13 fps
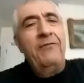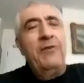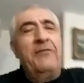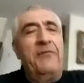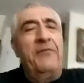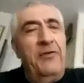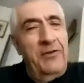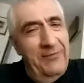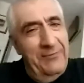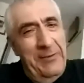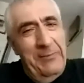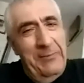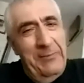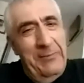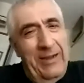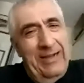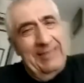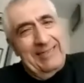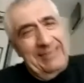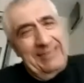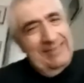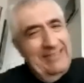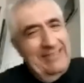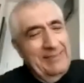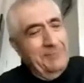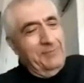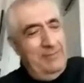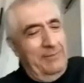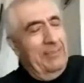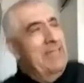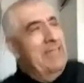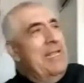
Very few give me back. Okay?